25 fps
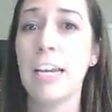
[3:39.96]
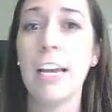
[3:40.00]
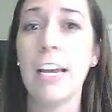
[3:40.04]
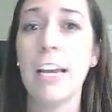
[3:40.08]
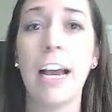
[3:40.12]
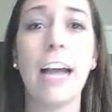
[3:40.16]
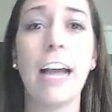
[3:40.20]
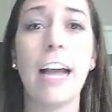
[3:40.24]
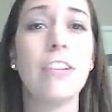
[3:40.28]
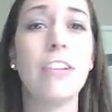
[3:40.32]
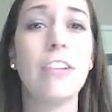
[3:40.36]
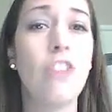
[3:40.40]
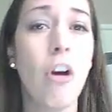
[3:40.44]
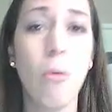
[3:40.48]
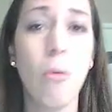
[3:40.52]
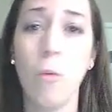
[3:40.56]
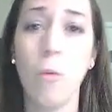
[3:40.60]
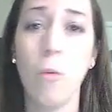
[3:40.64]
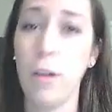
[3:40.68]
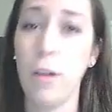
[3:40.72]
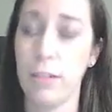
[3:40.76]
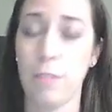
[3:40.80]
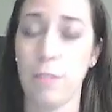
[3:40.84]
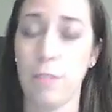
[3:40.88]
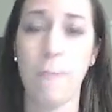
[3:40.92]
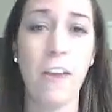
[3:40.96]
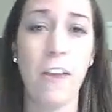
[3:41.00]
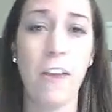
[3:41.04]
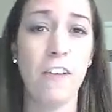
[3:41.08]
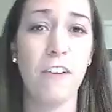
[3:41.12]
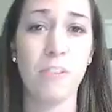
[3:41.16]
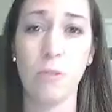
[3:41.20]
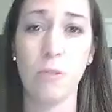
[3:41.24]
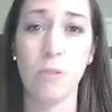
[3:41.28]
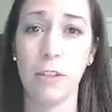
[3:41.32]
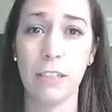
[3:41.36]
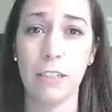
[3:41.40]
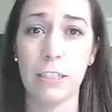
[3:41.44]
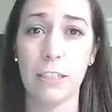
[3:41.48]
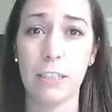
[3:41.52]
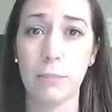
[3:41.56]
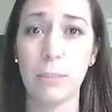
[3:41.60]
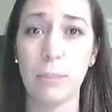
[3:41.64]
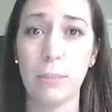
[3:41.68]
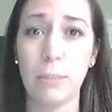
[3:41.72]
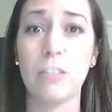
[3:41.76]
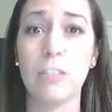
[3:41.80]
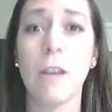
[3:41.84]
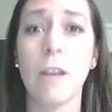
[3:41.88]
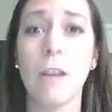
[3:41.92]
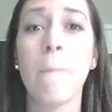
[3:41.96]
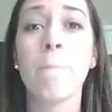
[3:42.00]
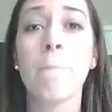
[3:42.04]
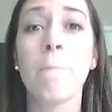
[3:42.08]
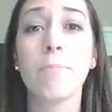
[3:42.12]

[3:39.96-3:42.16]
I don't want to fail you on this speech.